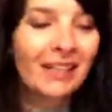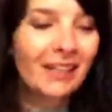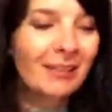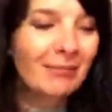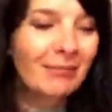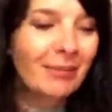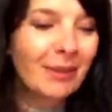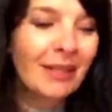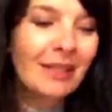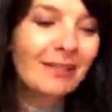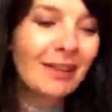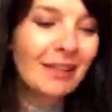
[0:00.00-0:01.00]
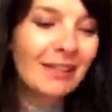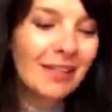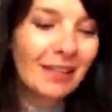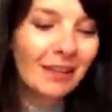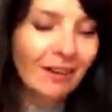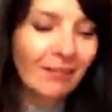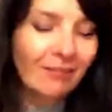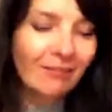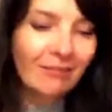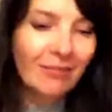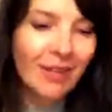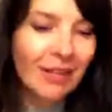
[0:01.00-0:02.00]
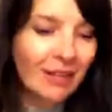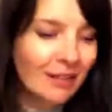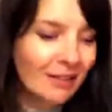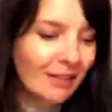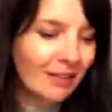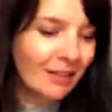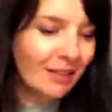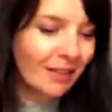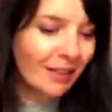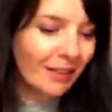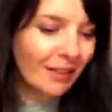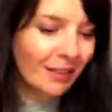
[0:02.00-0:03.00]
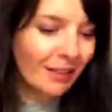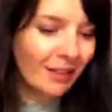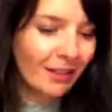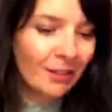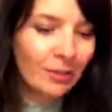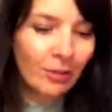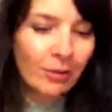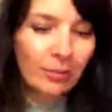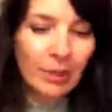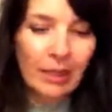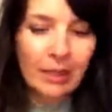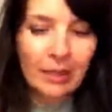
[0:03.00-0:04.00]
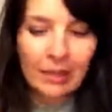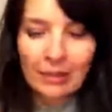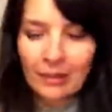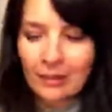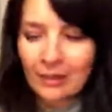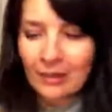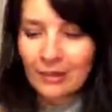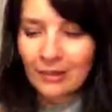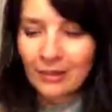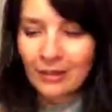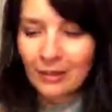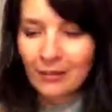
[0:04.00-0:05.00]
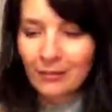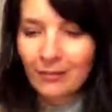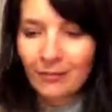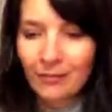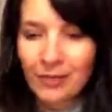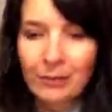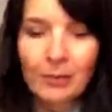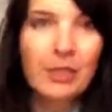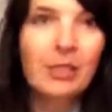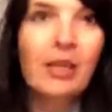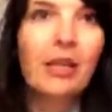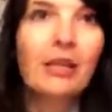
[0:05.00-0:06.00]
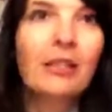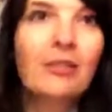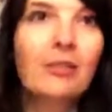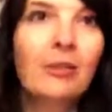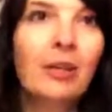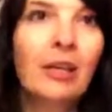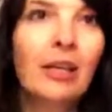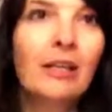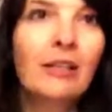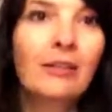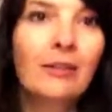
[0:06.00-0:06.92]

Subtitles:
But anyway, it's here, and I enjoy playing it, and as much as I enjoy any